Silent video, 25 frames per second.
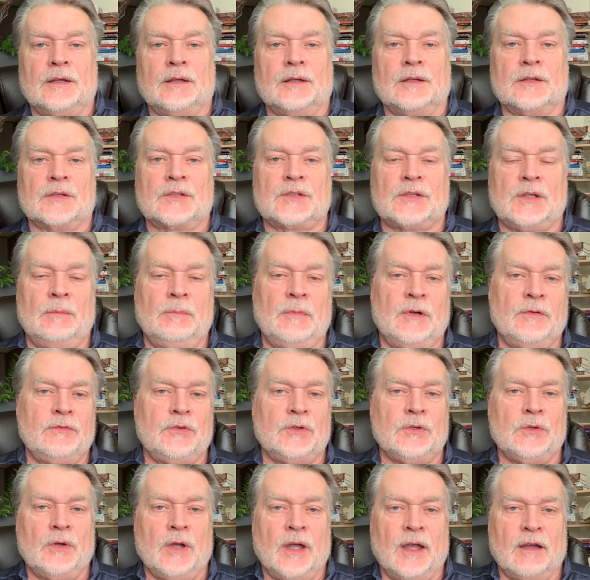Some of
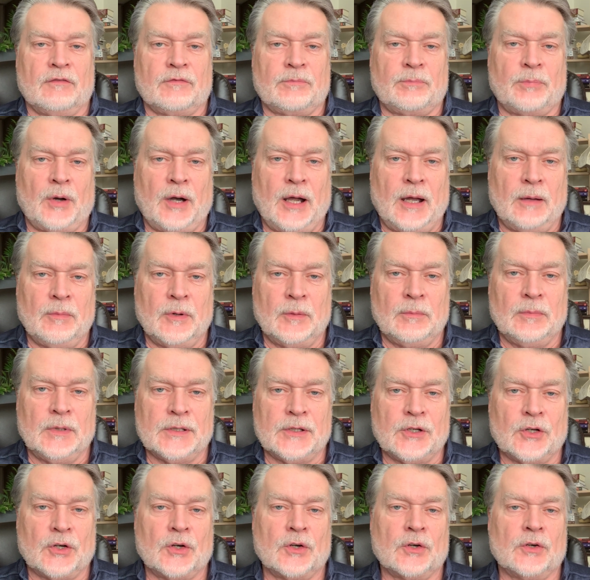you have
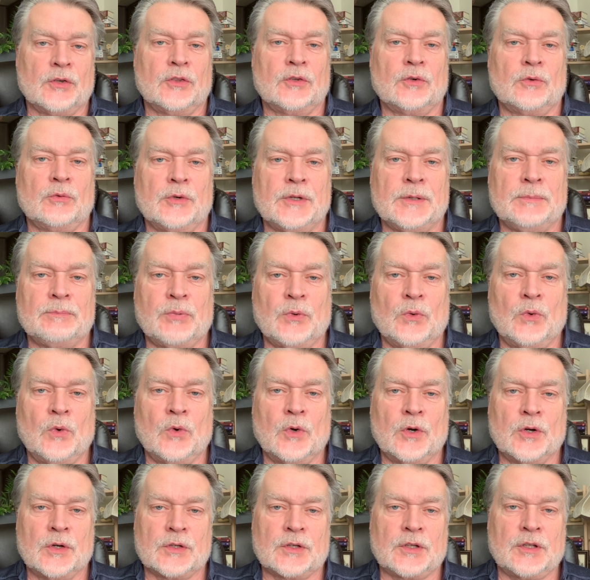probably heard the
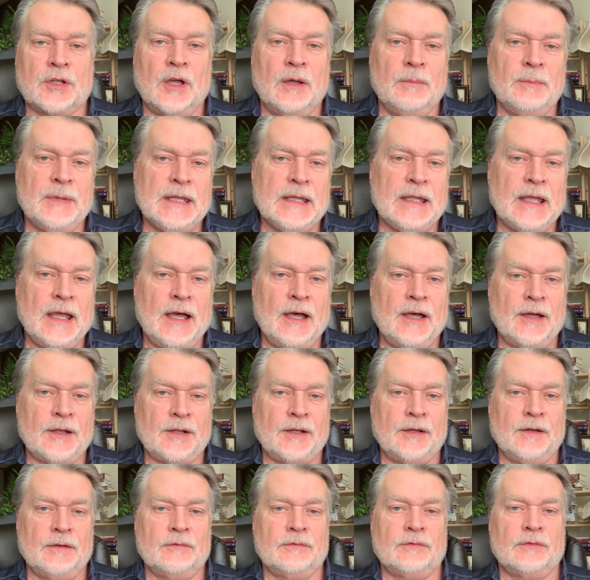report coming out
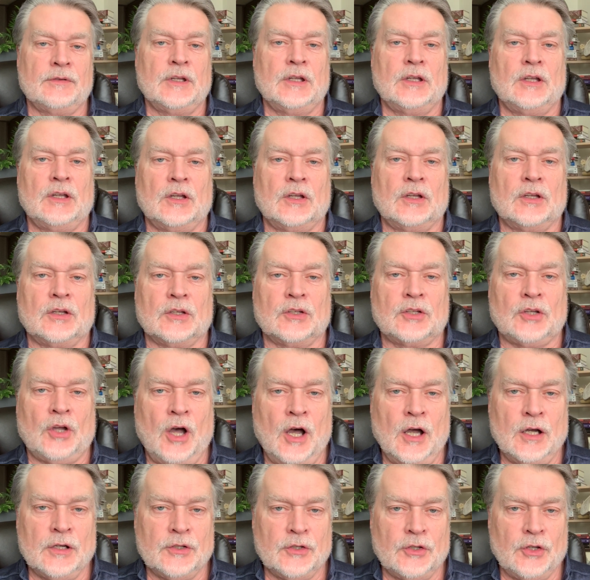of
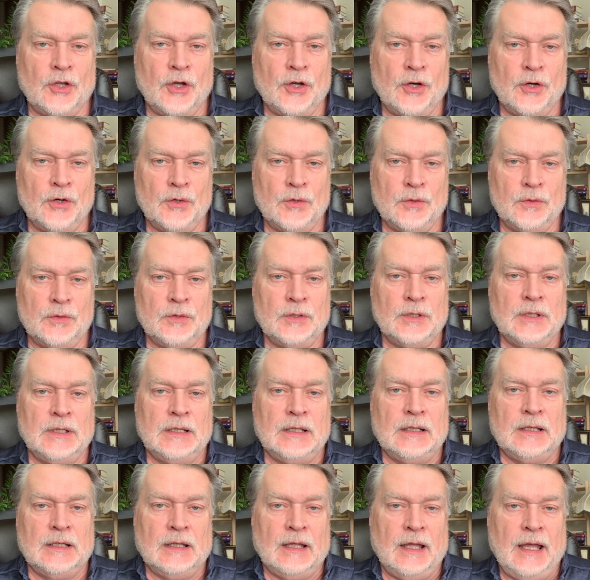Congo,
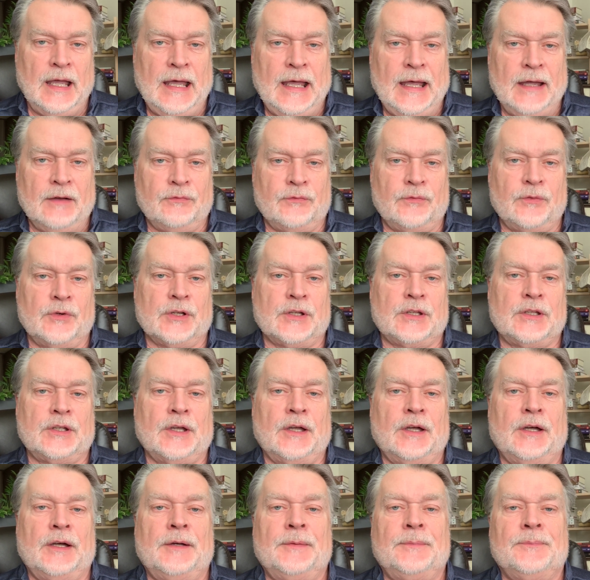
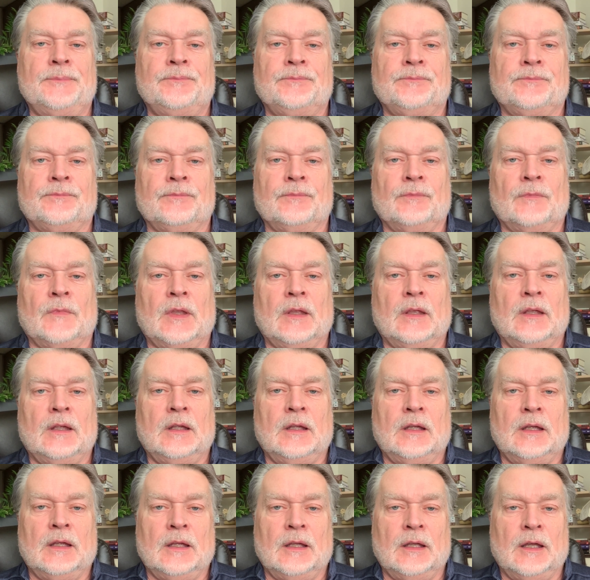Africa,
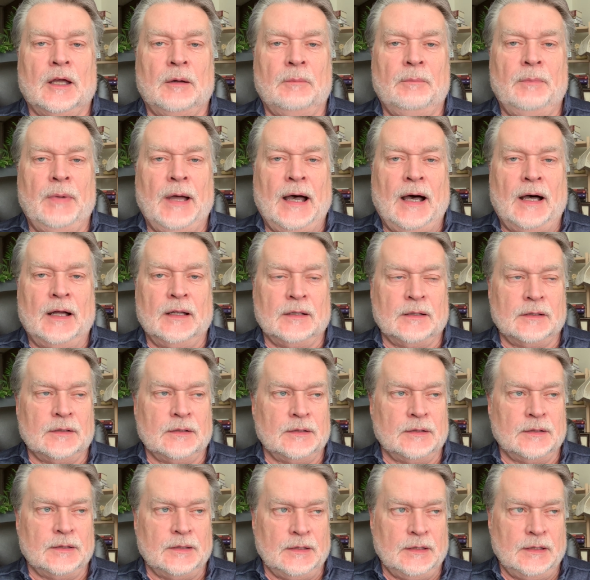about
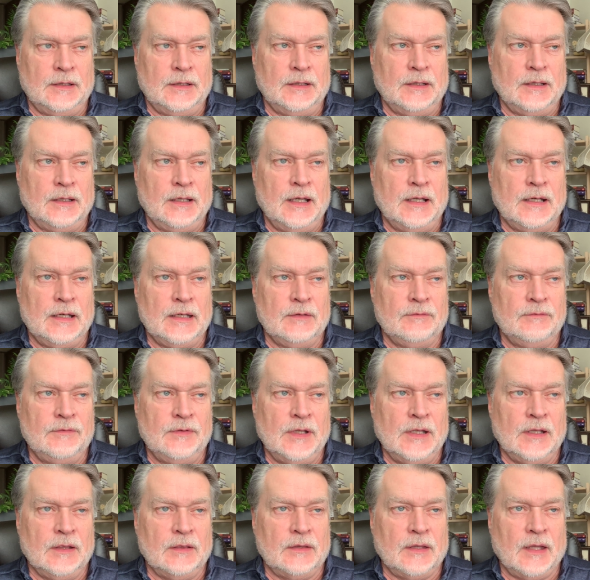an
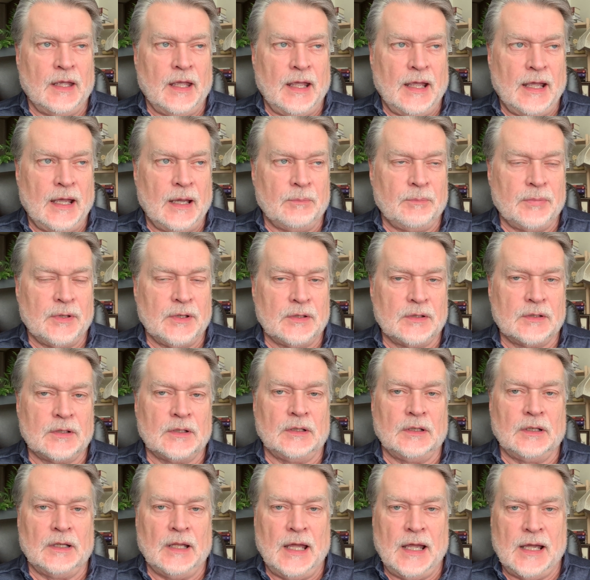event that happened
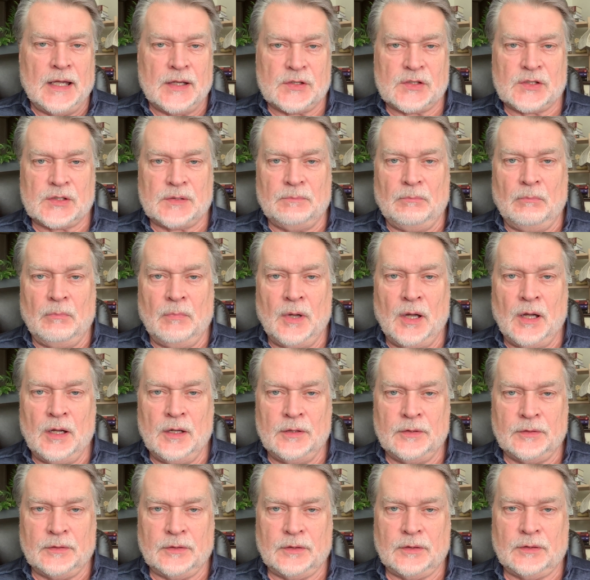last
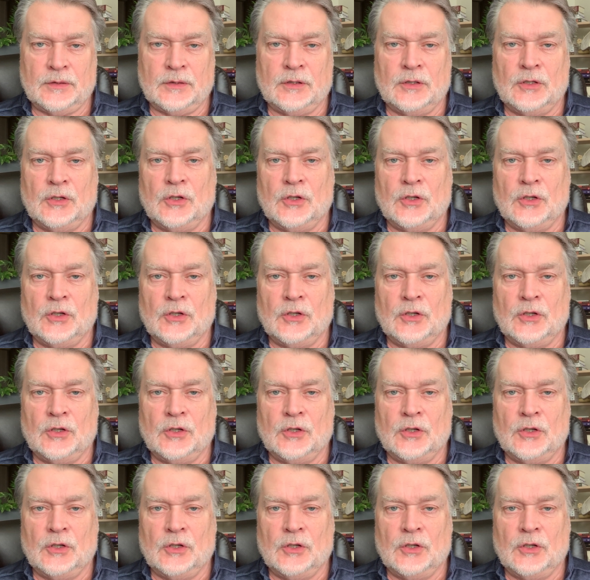month